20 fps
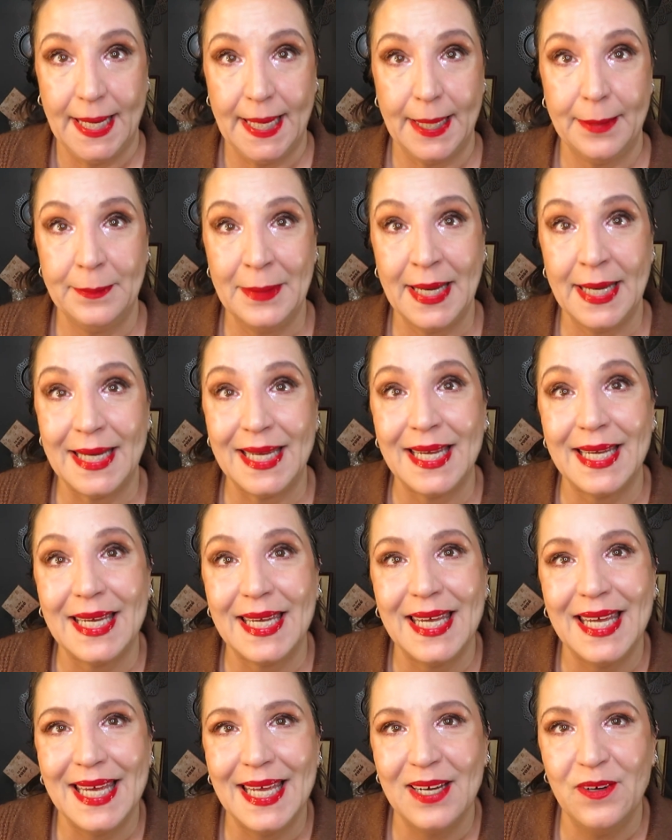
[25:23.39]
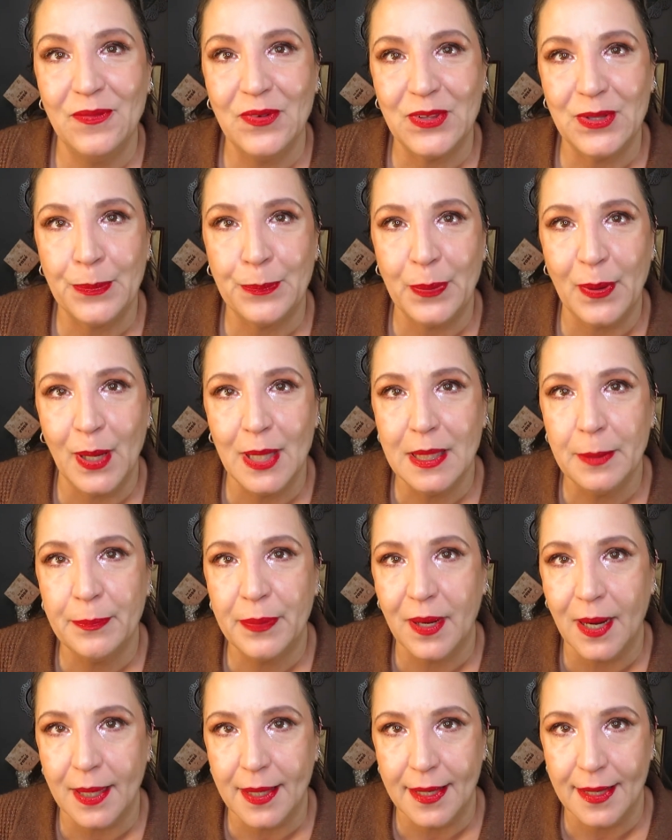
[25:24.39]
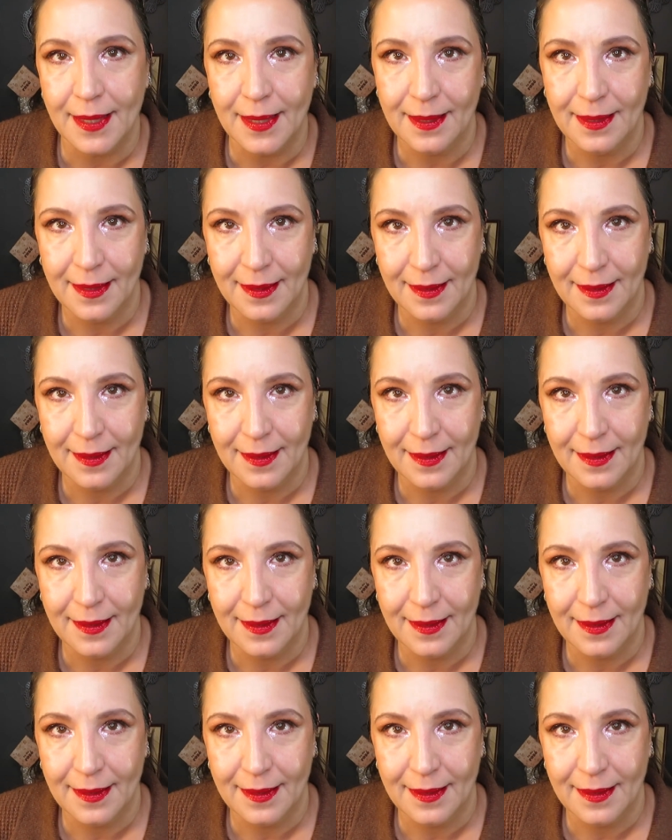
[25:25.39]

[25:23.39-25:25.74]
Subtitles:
I'm like a kid with a Polly Pocket.